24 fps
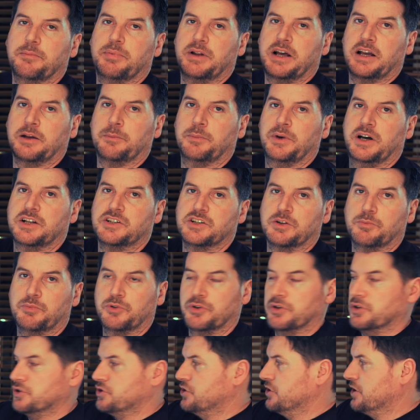Blackmagic
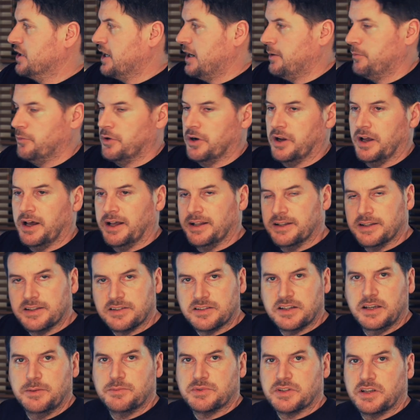production camera and the
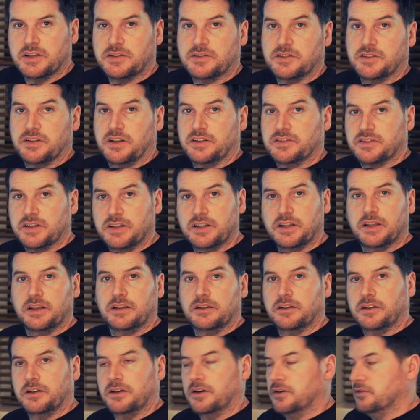same sensor that's in
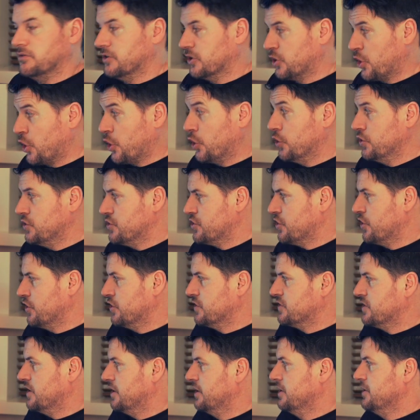the current
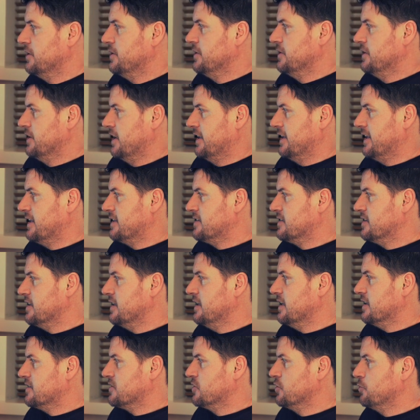URSA. And that's
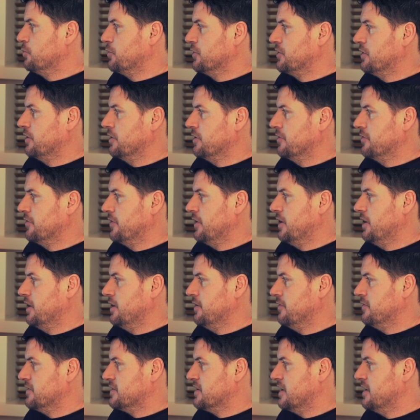the Super
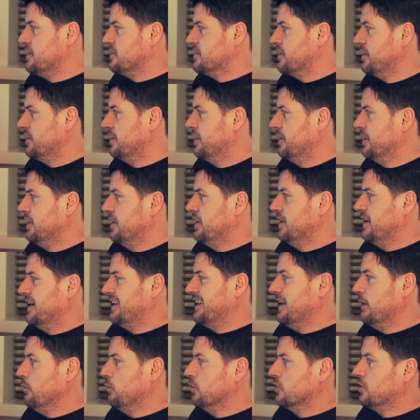35 sensor. And
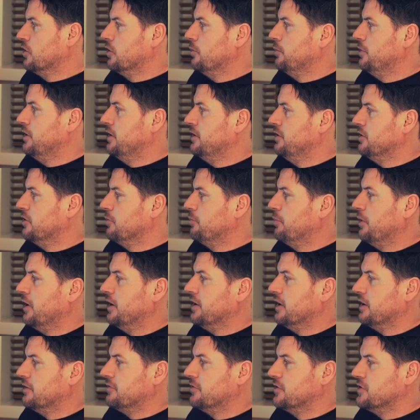that will come in, you can buy
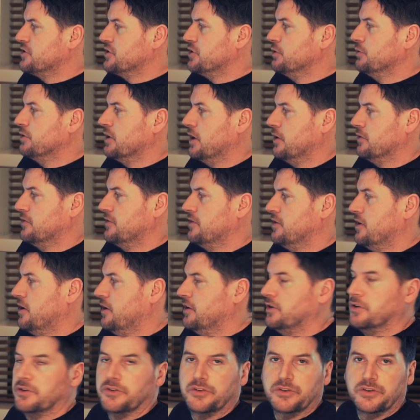that for
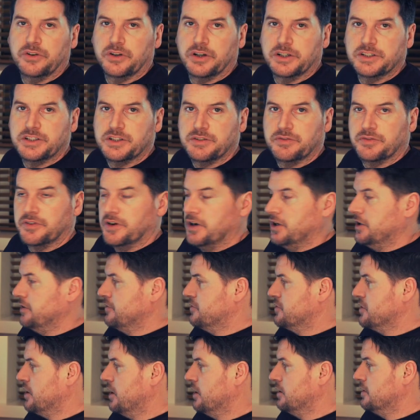
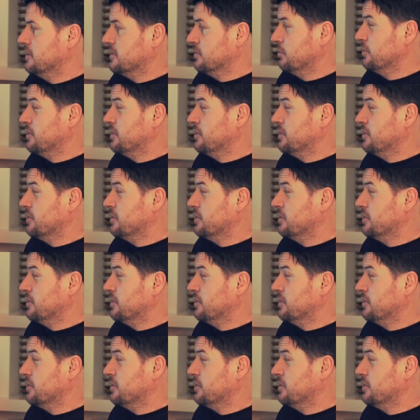$2,995,